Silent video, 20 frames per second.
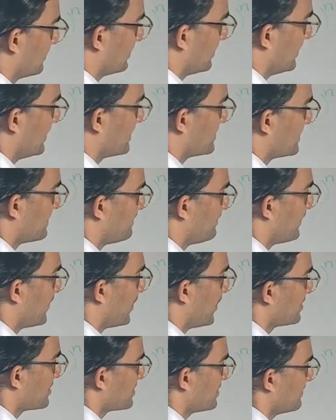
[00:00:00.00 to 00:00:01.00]
It's a
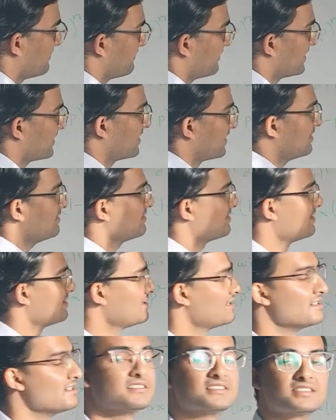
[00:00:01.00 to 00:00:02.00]
positive figure,
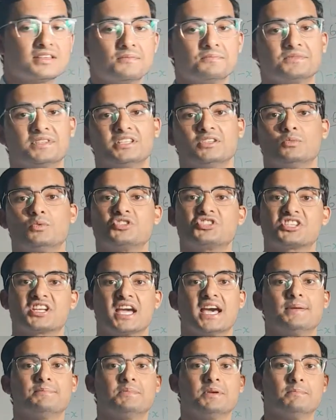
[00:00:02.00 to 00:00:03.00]
something which
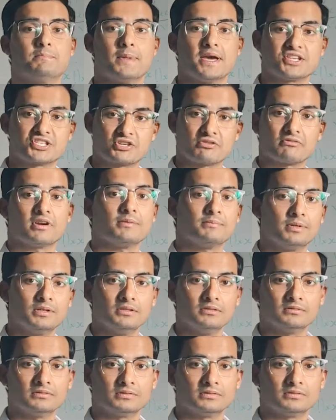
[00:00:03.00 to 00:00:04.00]
can be
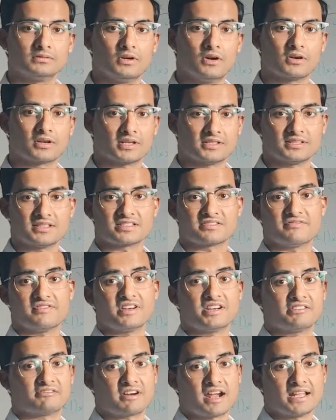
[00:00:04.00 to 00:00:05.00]
measurable, okay? This
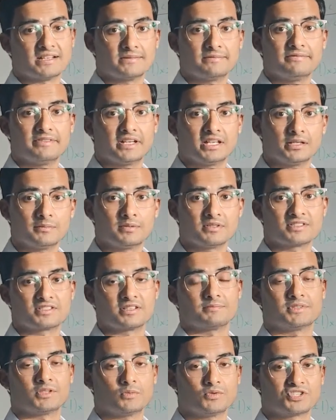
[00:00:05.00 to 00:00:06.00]
very random variable,
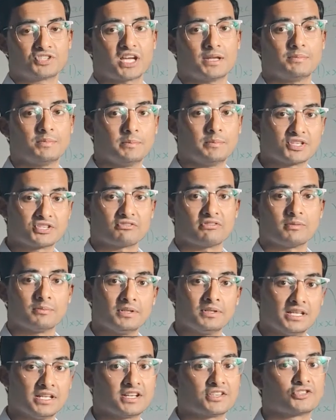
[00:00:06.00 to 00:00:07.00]
something which can be measurable.
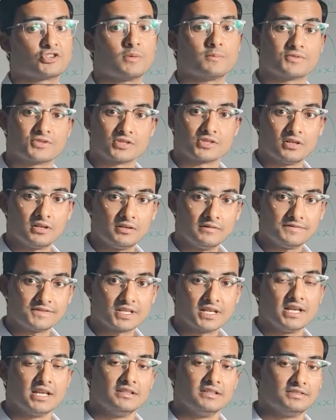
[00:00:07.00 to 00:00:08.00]
It is observed.
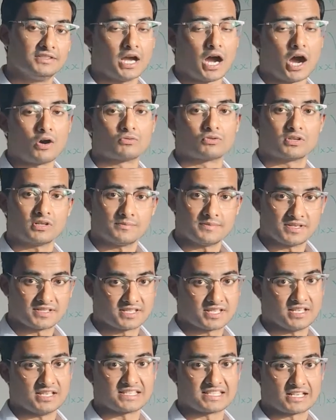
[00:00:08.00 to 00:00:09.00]
The outcome is
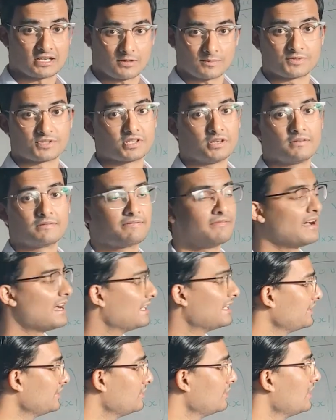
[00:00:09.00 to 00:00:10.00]
an observed
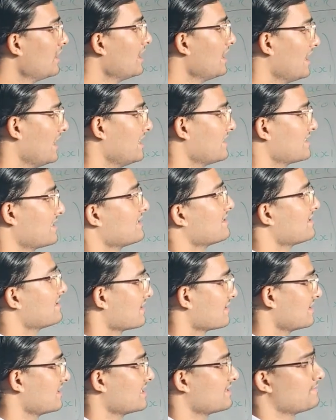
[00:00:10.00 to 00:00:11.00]
value. It's in
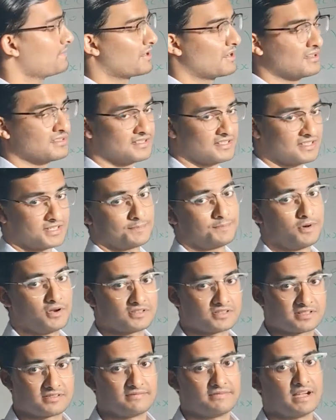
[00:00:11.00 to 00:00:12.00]
success because it's a
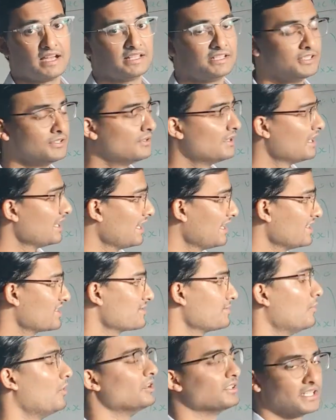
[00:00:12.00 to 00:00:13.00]
positive value. It's
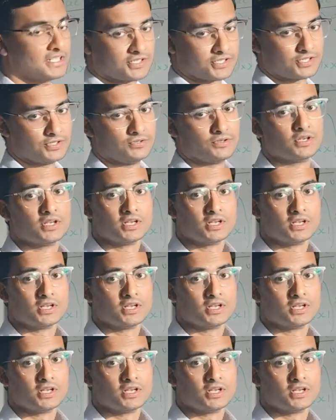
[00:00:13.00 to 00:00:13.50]
more than 2.